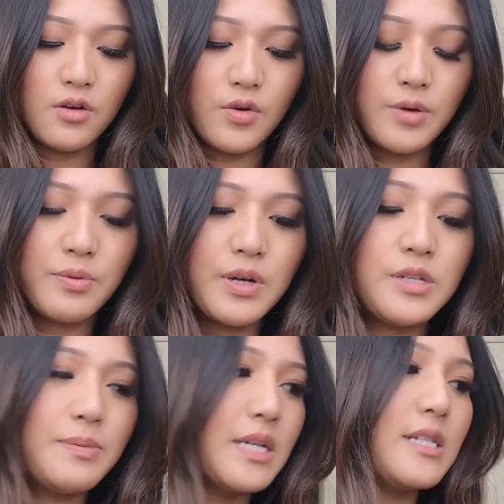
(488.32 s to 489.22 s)
coin purse
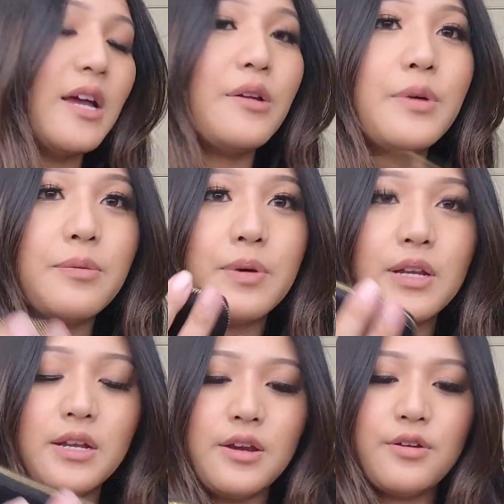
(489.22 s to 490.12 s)
because I don't want to put it
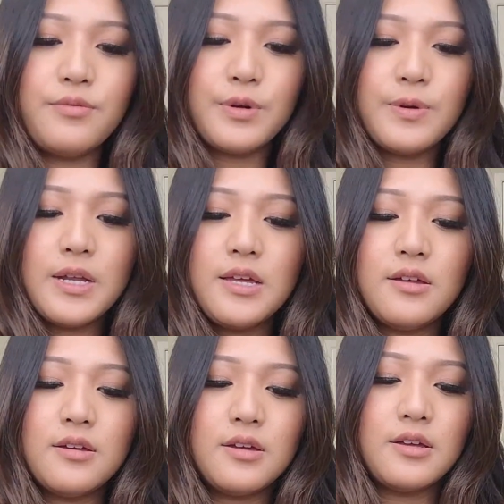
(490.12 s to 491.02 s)
in here and ruin it.
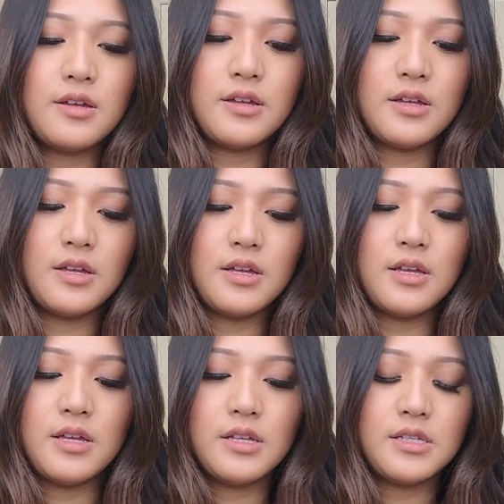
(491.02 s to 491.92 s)

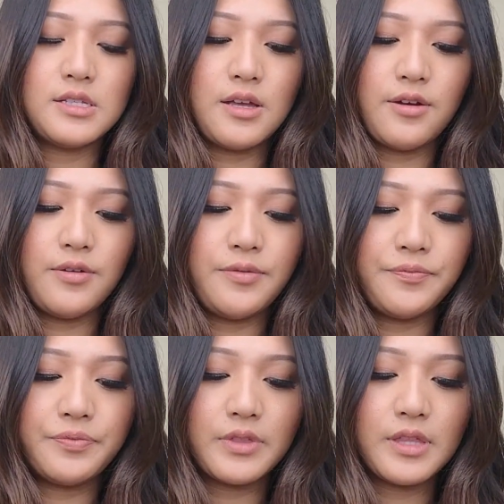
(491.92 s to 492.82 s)
So
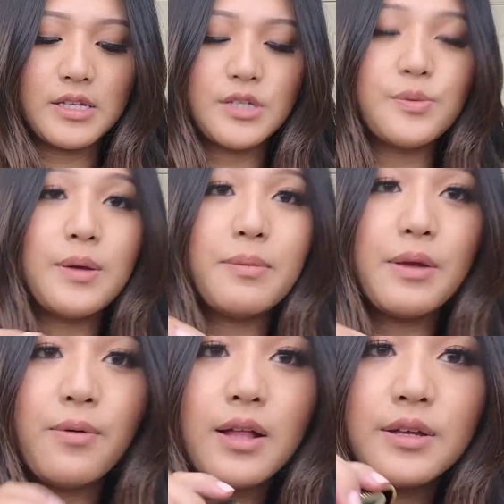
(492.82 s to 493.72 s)
this is what my
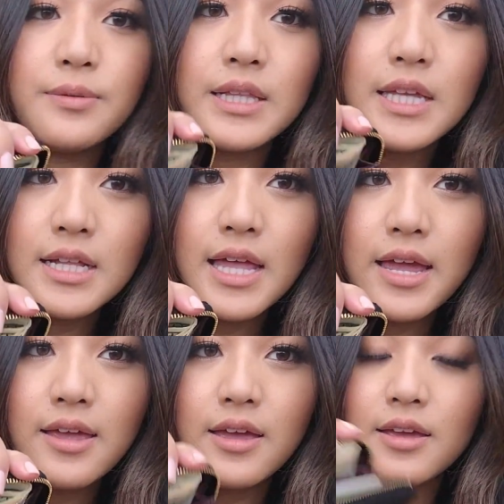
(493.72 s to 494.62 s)
wallet would look
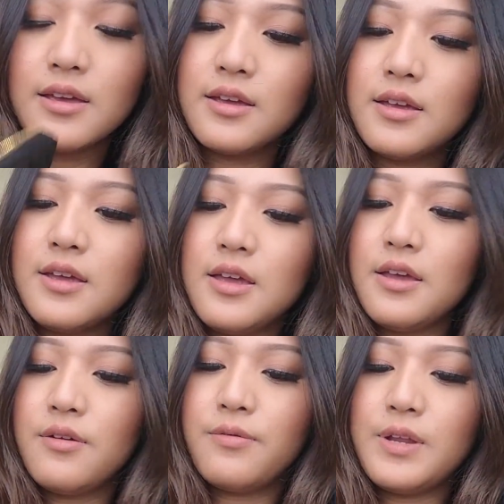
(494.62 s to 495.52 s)
like
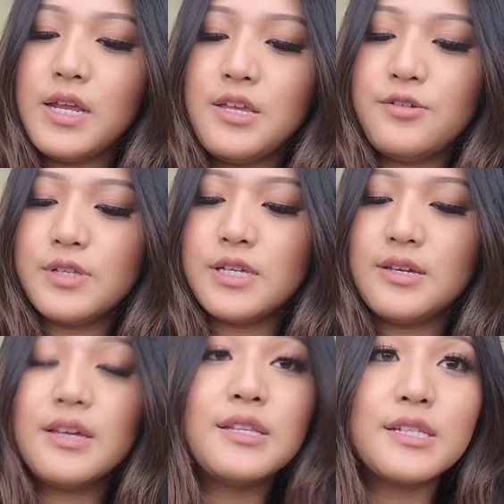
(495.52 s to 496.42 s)
when I use it.
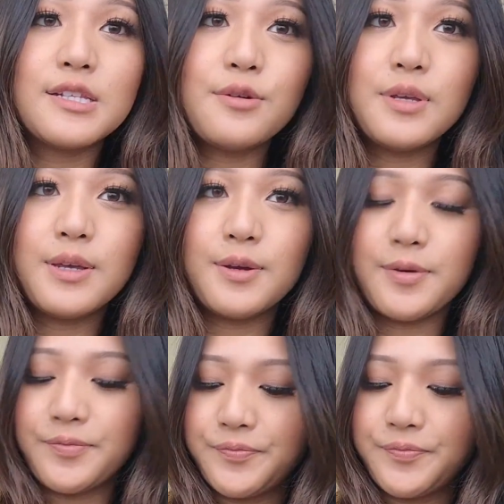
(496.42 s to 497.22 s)
It's so cute.